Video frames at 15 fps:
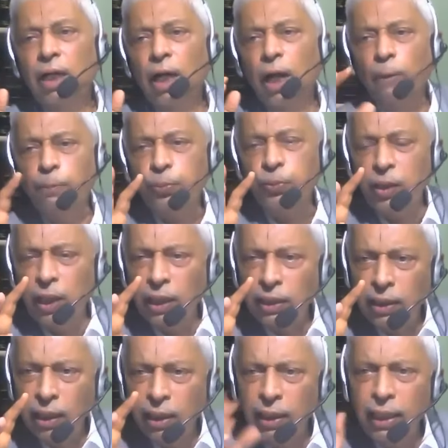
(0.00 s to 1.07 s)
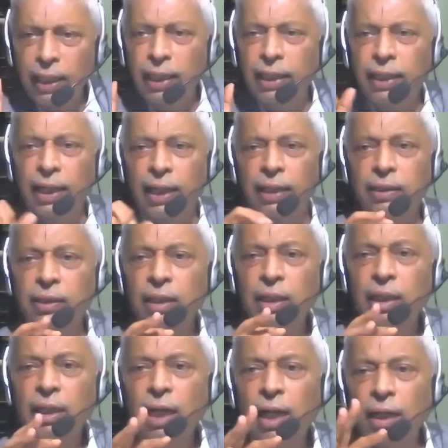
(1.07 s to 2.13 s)
obstructed heritage
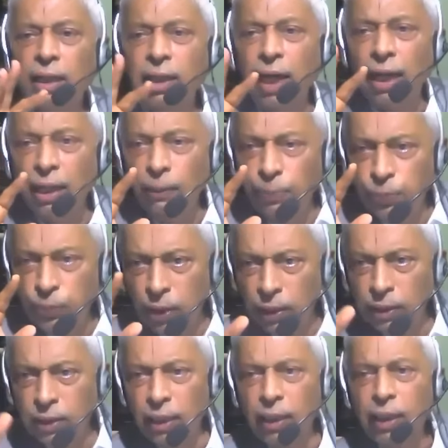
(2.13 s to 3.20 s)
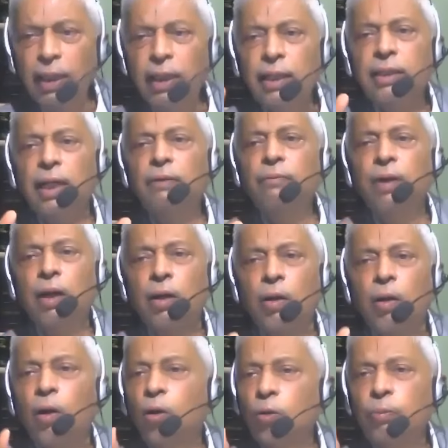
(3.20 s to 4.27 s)
and unobstructed heritage will have
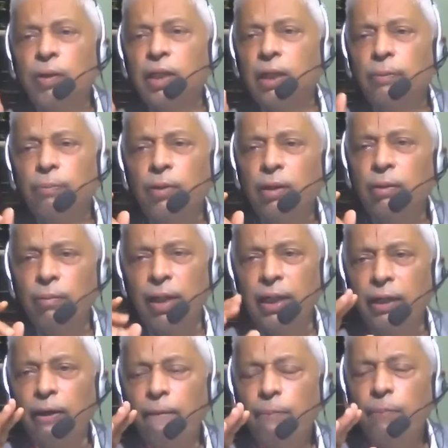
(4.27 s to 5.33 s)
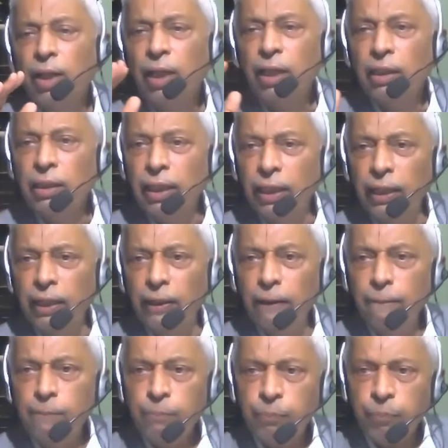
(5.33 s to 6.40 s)
got to be kept in mind. The
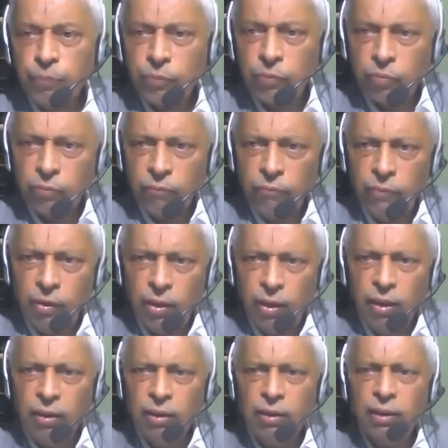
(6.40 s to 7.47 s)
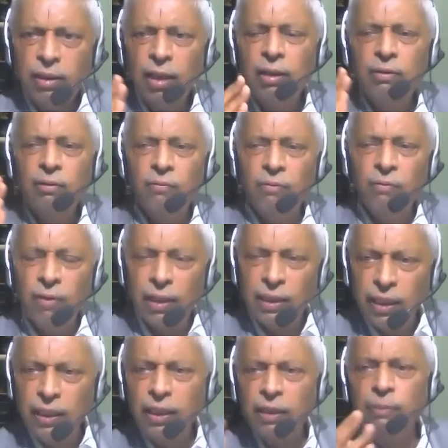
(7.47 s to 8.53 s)

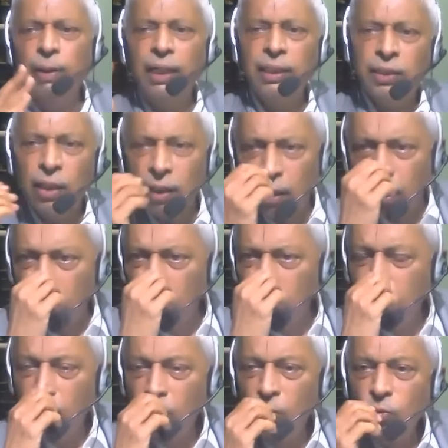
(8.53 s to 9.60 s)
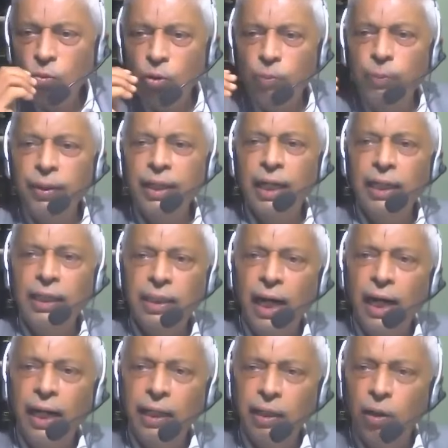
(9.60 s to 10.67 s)
legitimate children would be
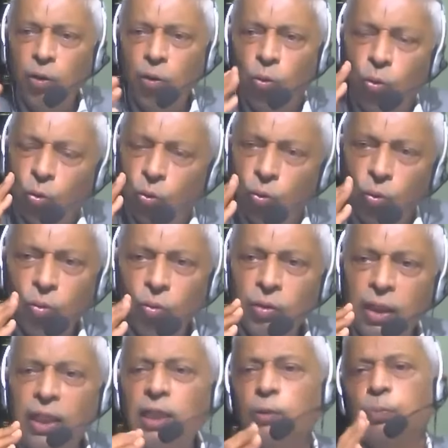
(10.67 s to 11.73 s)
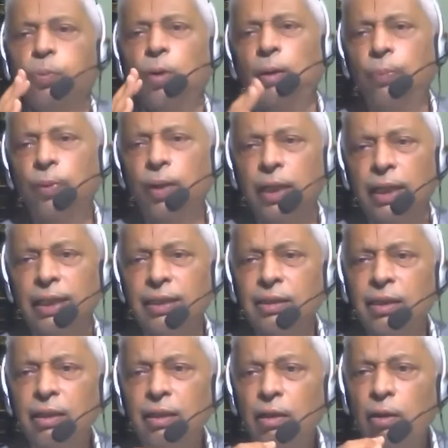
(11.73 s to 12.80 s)
entitled to these
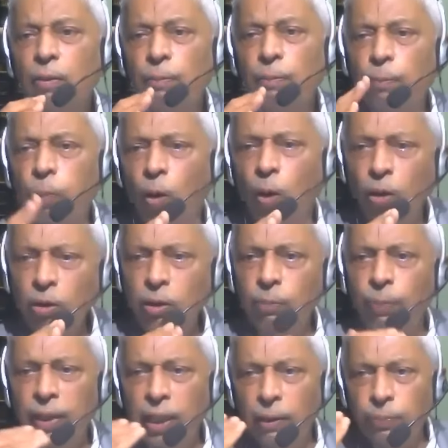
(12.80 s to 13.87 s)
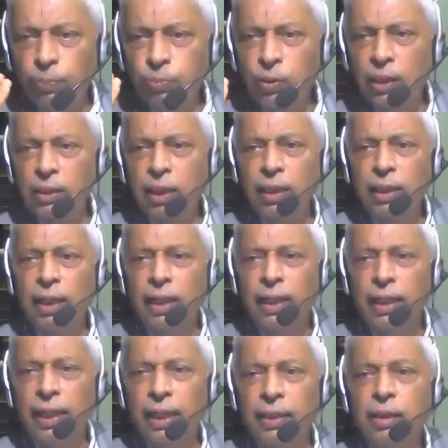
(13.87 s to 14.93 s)
properties both by obstructed
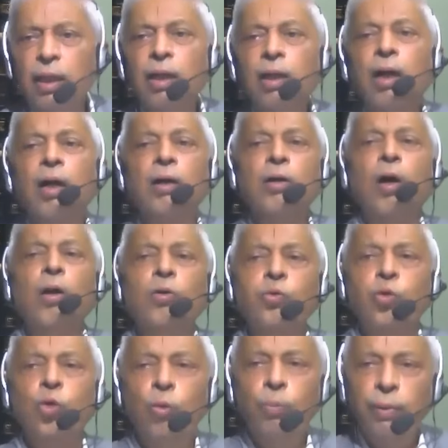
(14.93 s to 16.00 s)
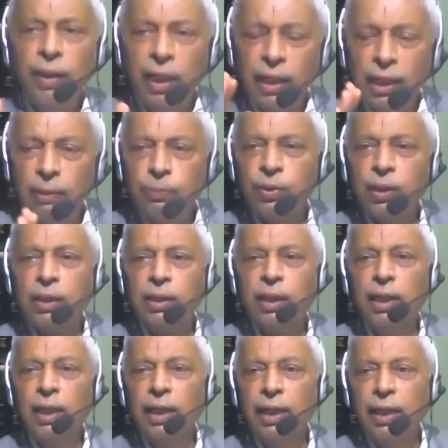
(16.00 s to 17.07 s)
heritage and also by
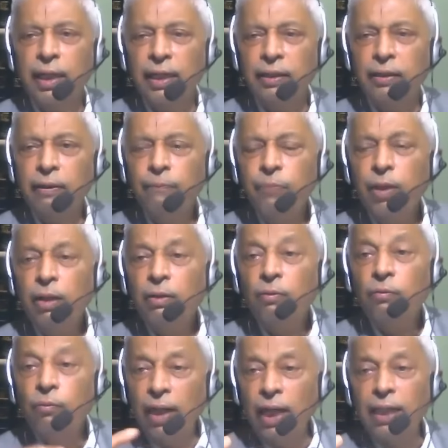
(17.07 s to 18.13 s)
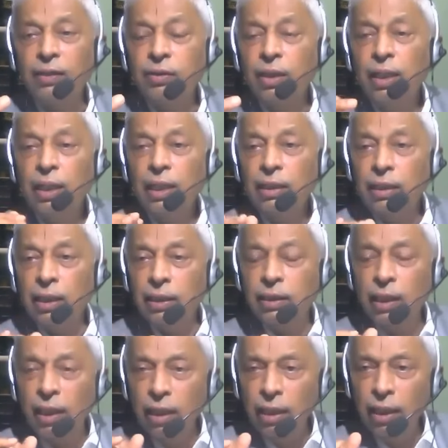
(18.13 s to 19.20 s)
unobstructed heritage. Whereas the
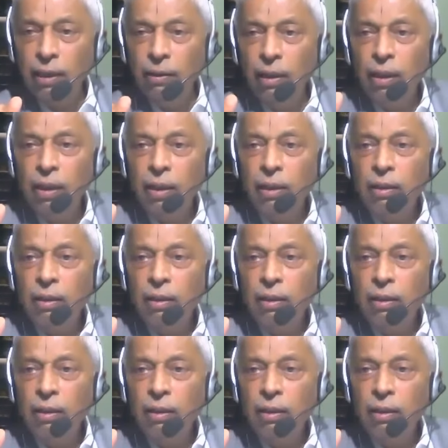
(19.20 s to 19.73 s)
children